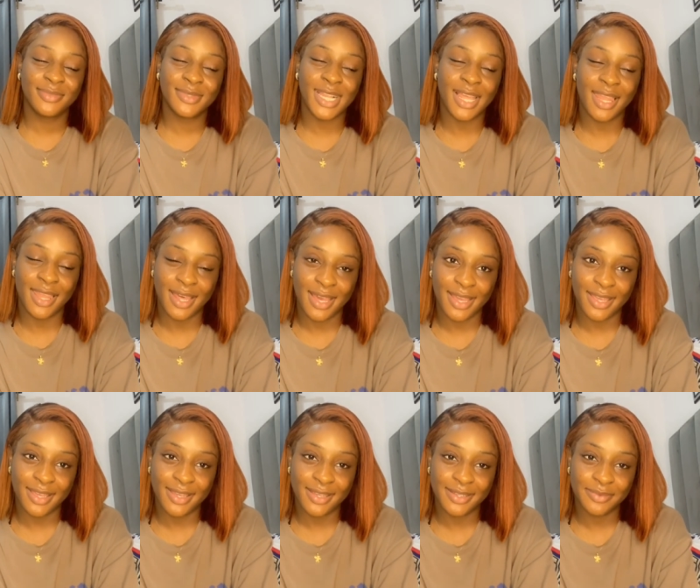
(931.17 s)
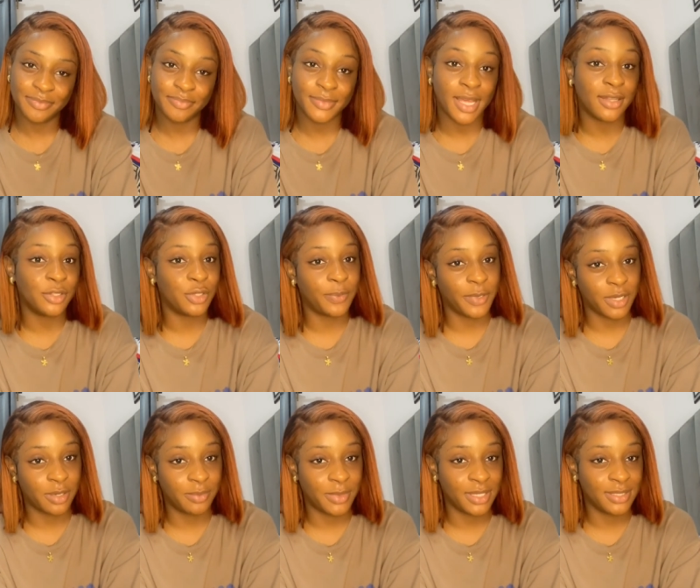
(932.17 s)
like, and drop a
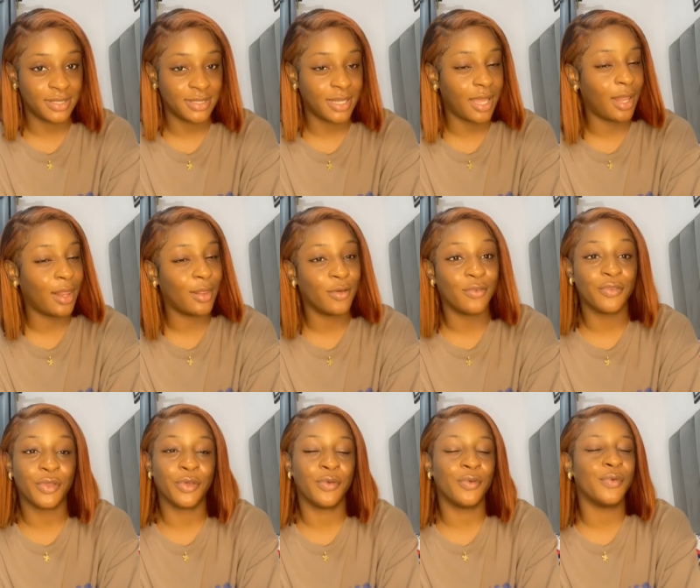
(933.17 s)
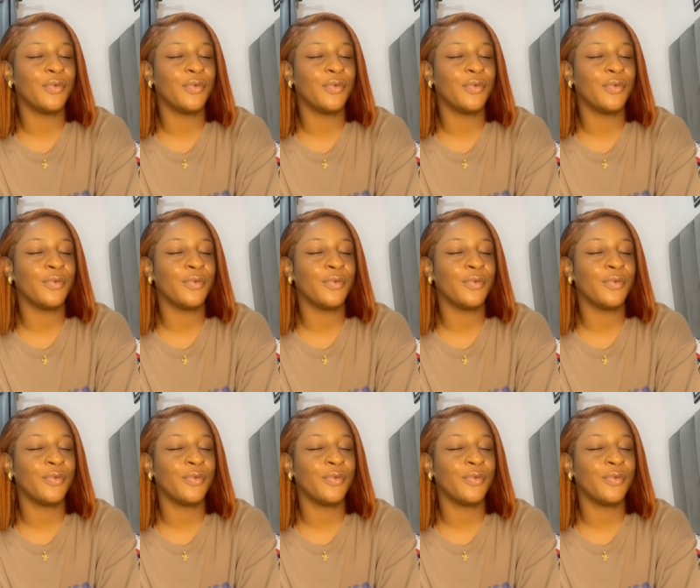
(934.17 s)
comment. I love you,